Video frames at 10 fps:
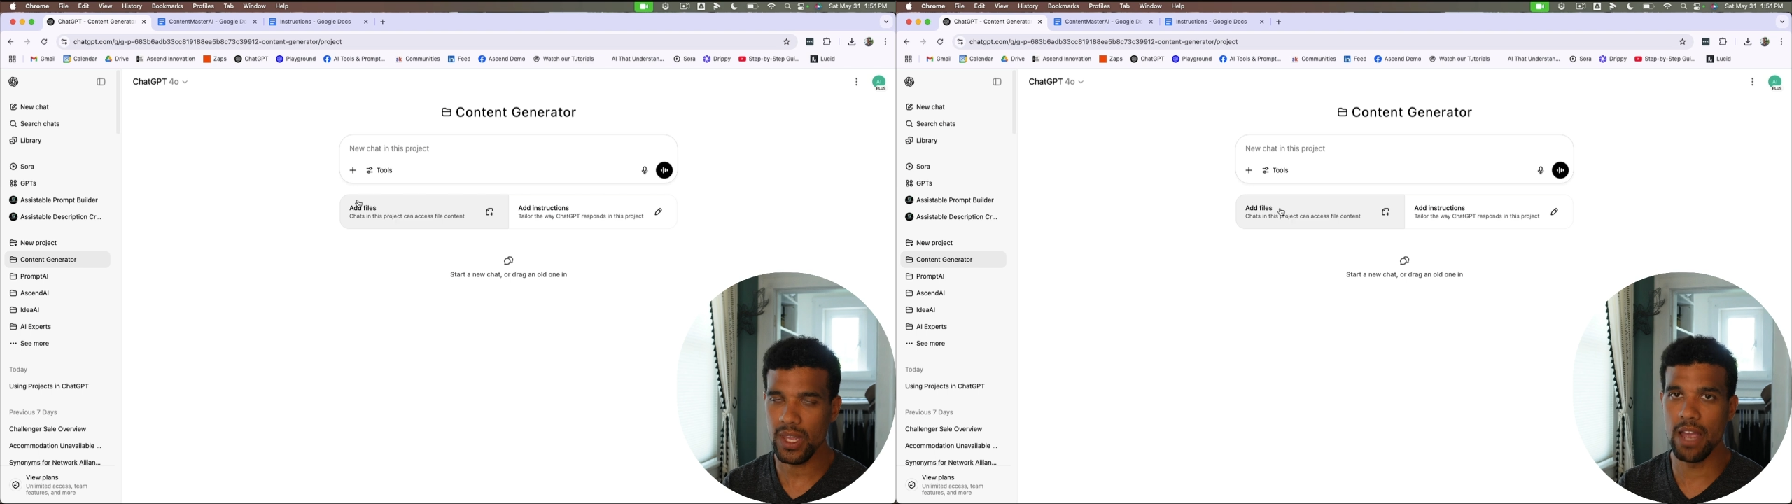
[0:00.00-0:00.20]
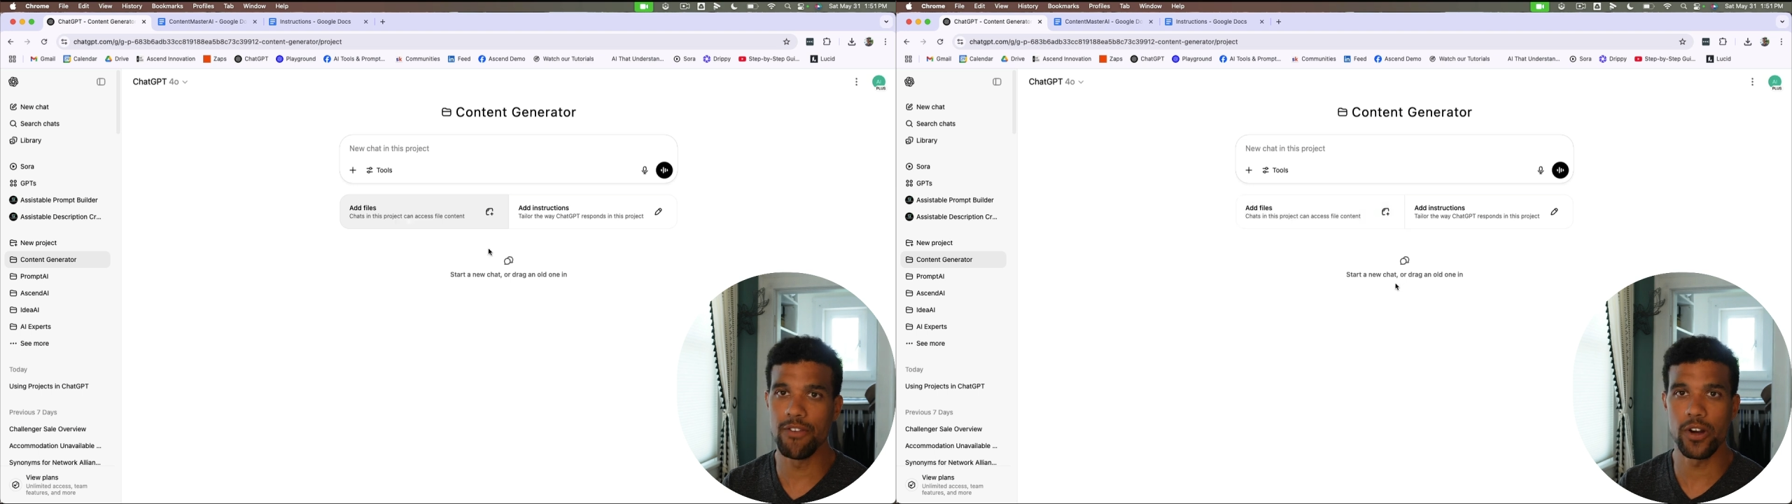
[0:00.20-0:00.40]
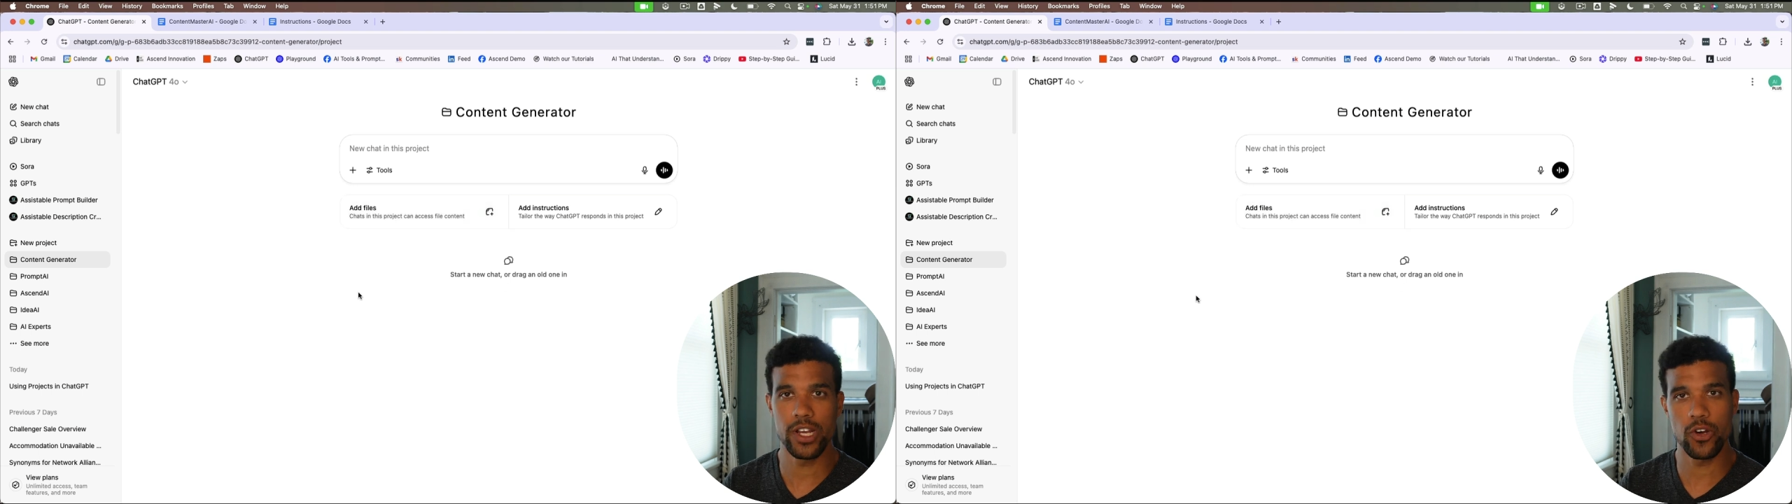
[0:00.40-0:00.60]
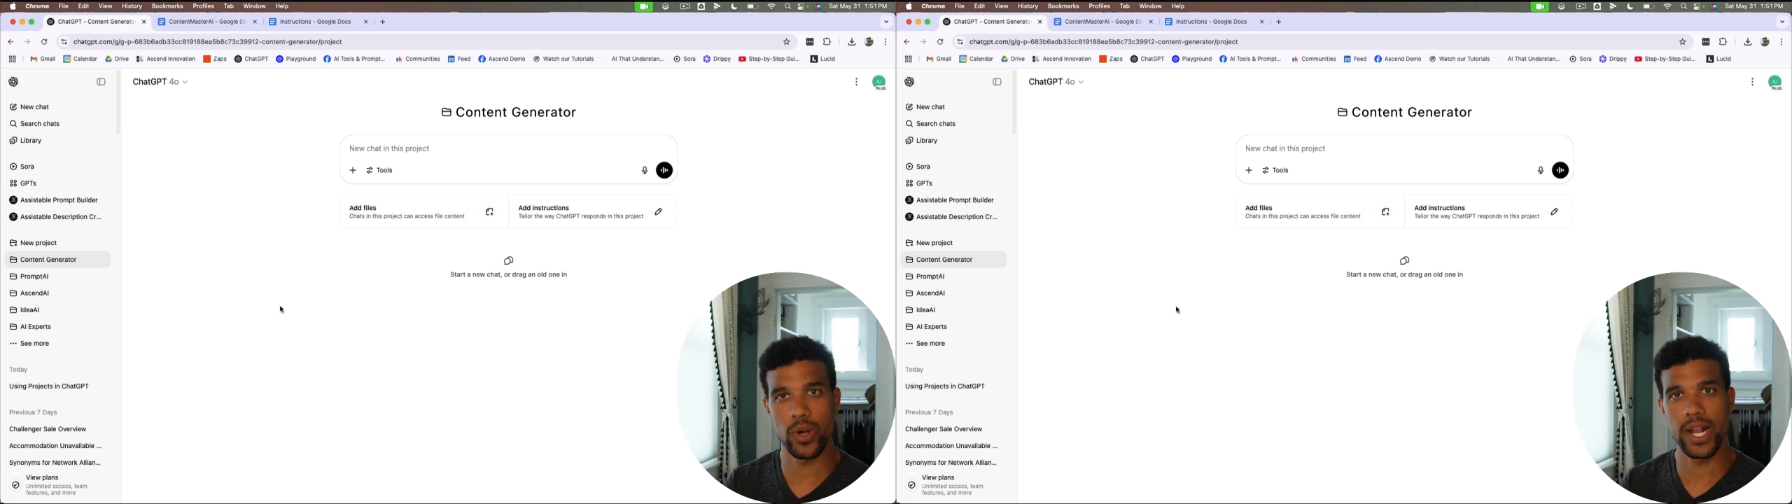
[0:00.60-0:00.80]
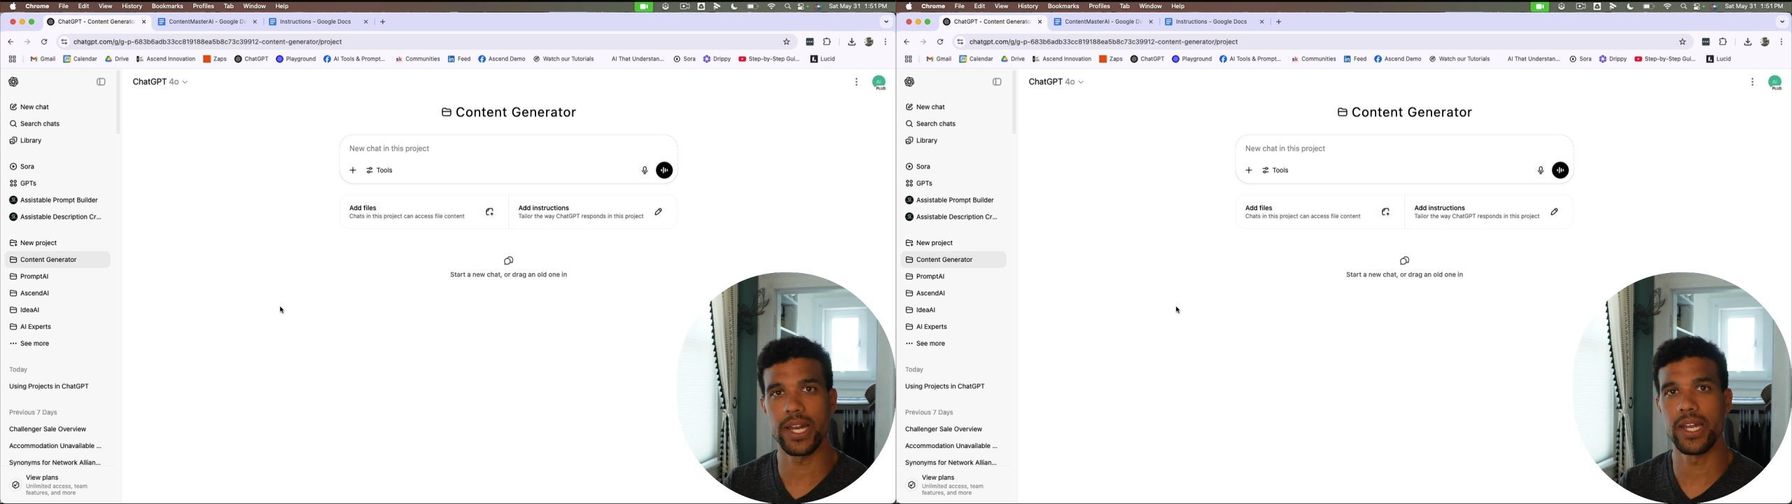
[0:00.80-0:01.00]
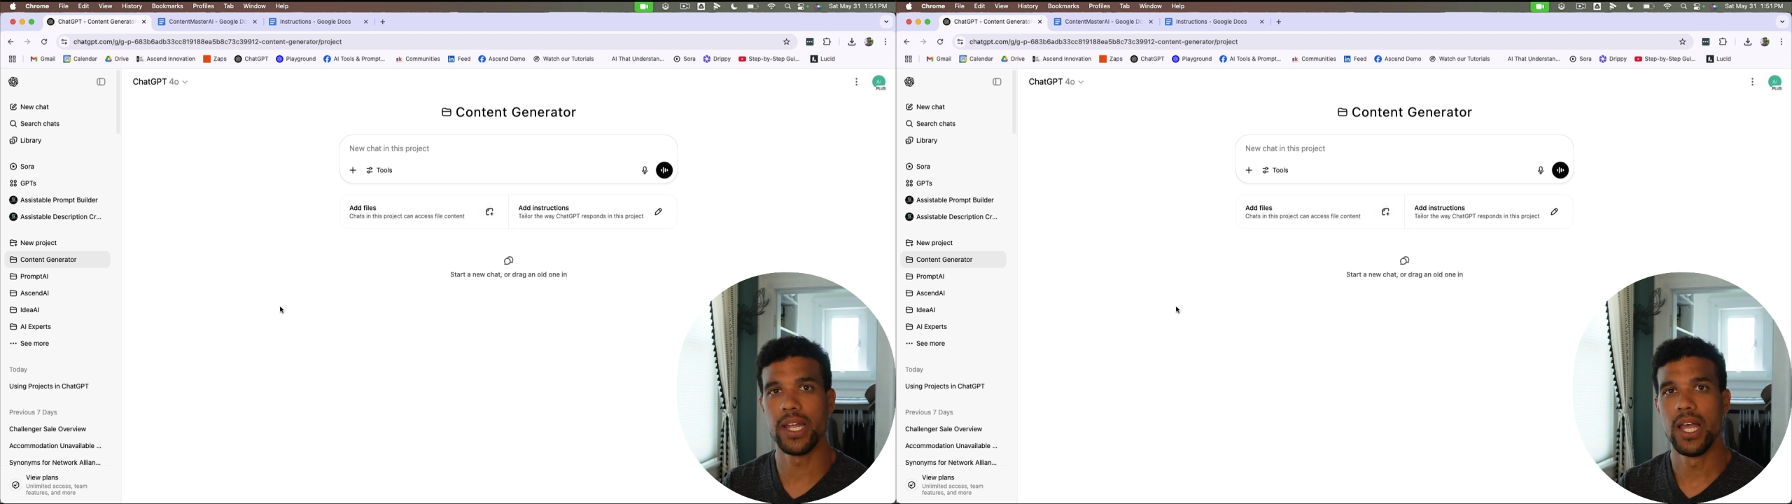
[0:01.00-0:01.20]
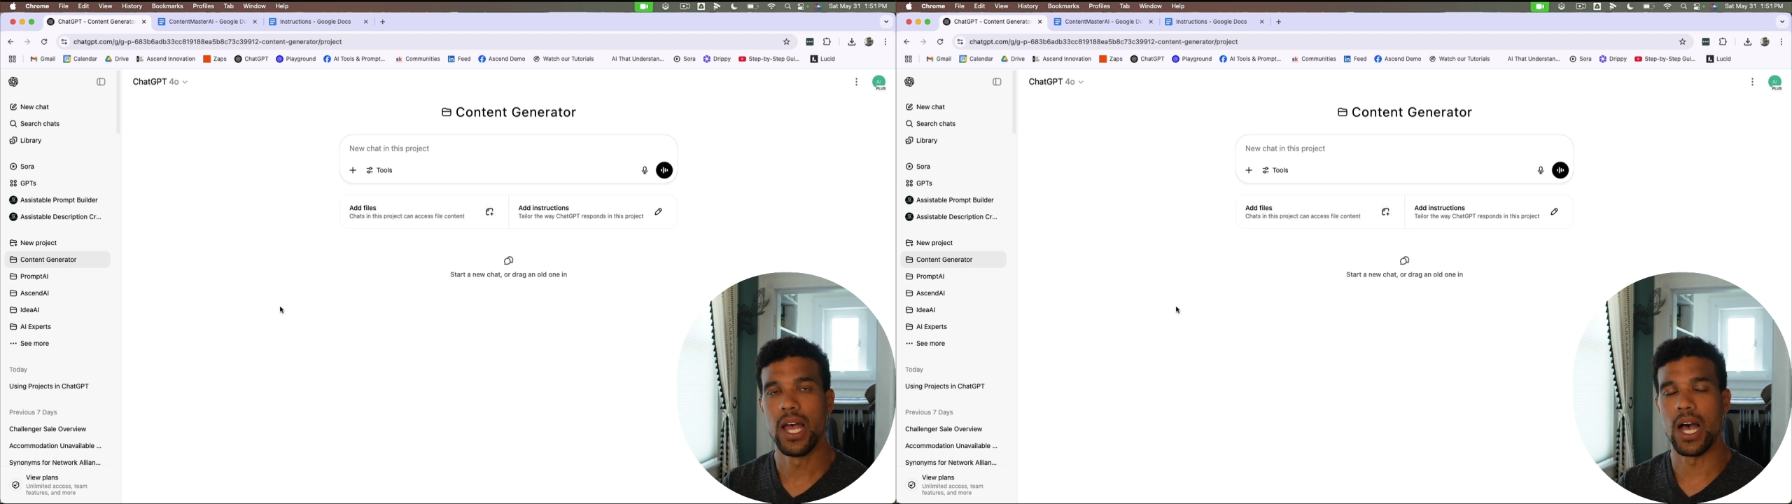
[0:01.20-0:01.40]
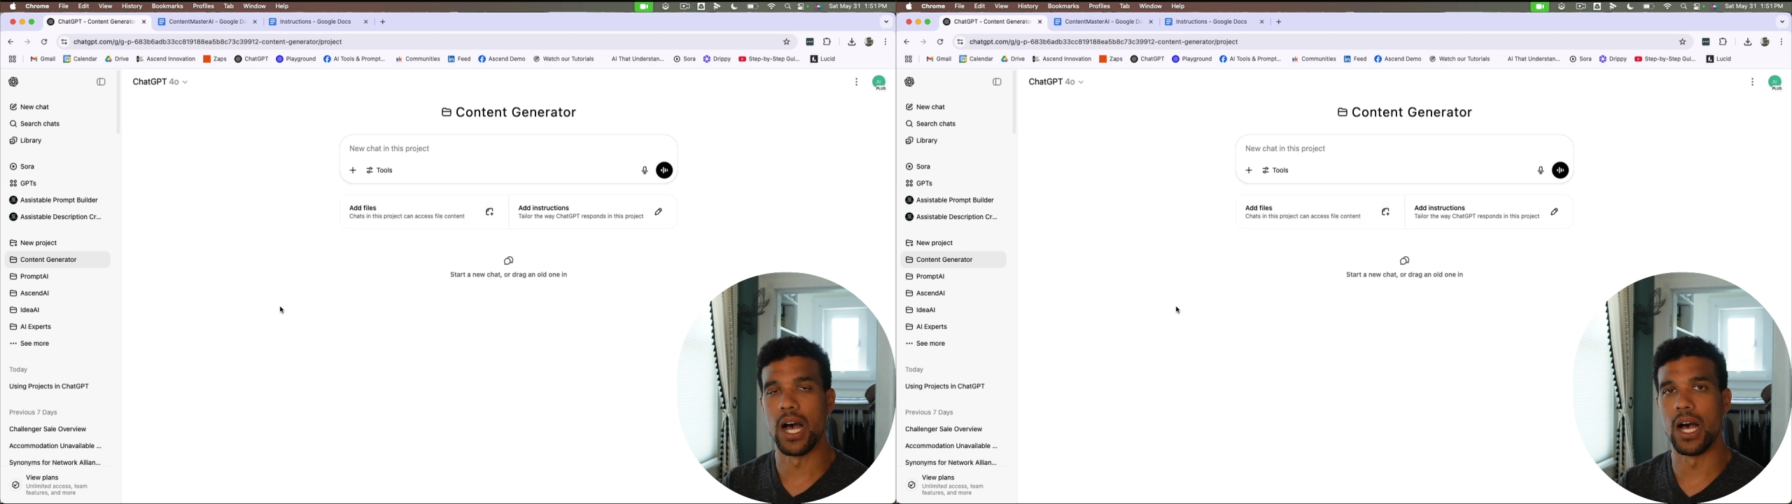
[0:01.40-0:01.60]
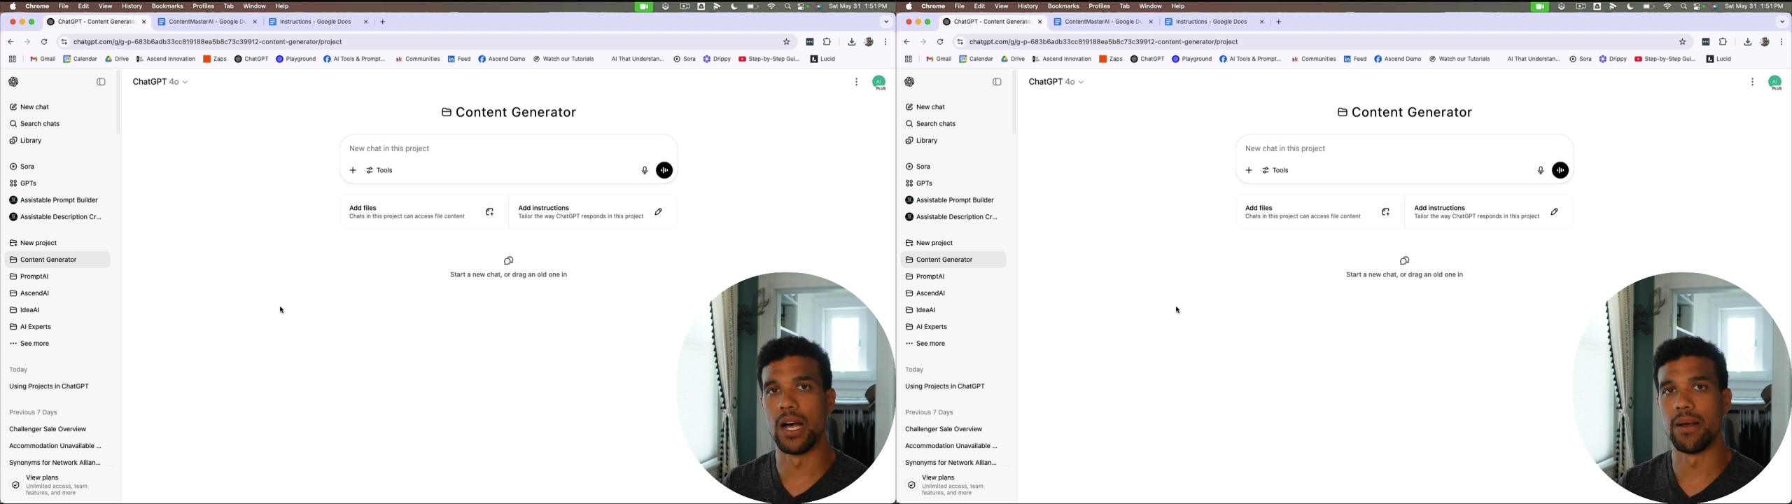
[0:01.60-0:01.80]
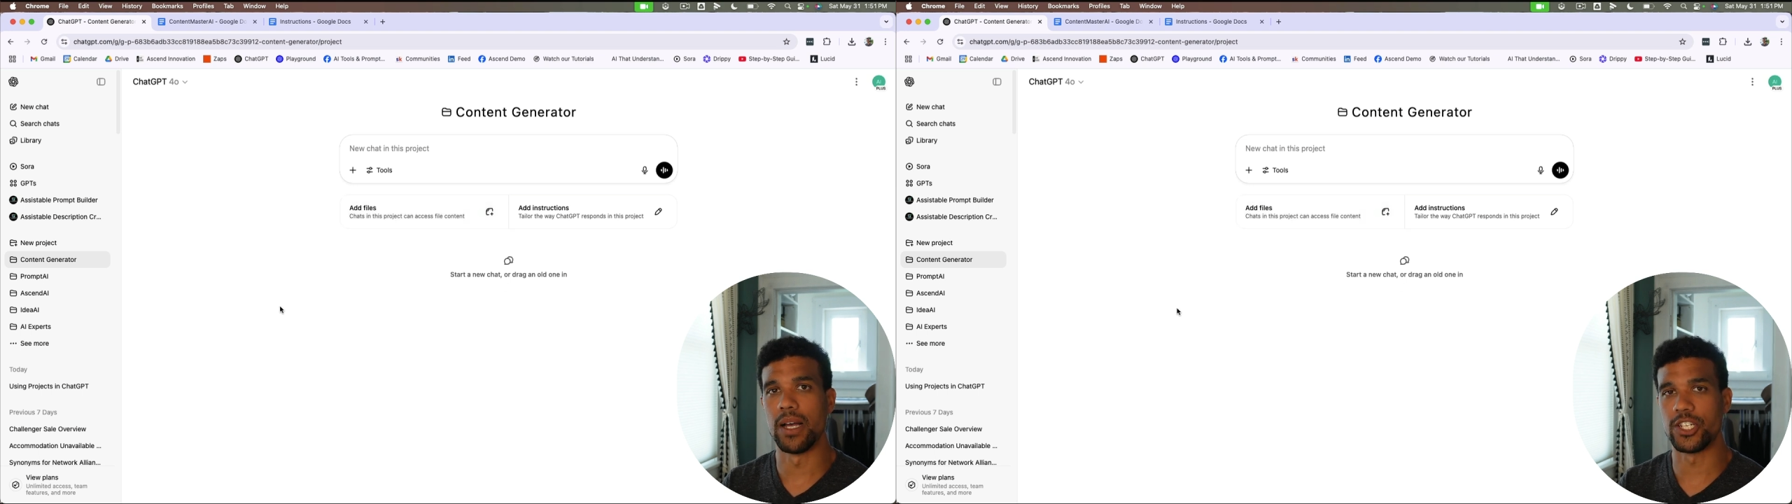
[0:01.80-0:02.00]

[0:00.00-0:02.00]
I've already created a